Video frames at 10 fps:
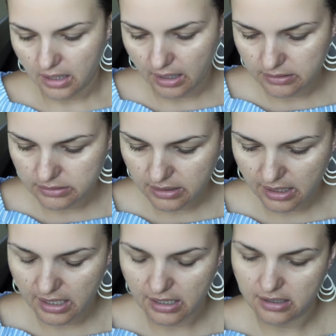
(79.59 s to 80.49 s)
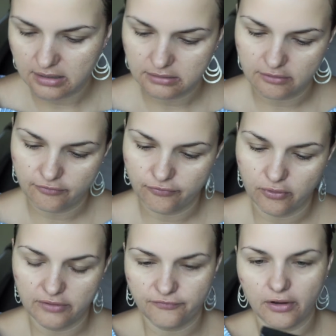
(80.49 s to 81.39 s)
And then
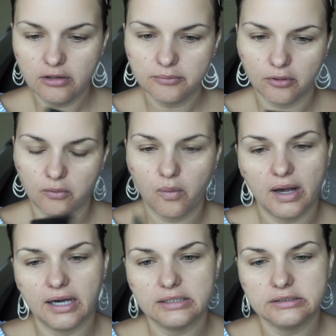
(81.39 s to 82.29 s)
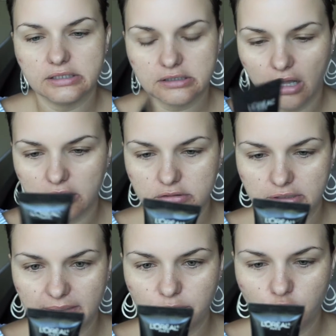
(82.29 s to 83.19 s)
for Infallible one, the color that
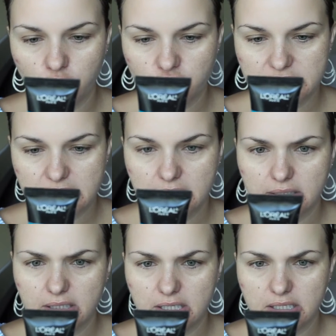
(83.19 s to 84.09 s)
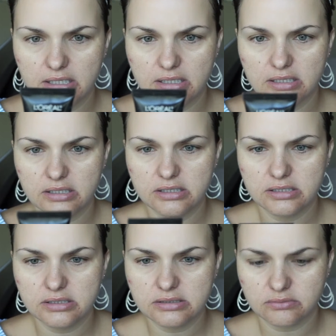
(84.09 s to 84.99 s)
I'm using
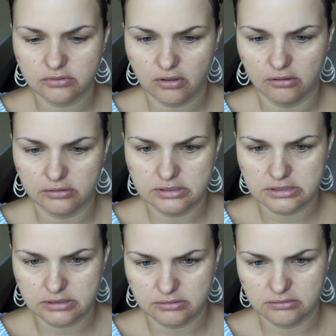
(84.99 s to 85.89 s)
is, what color is it?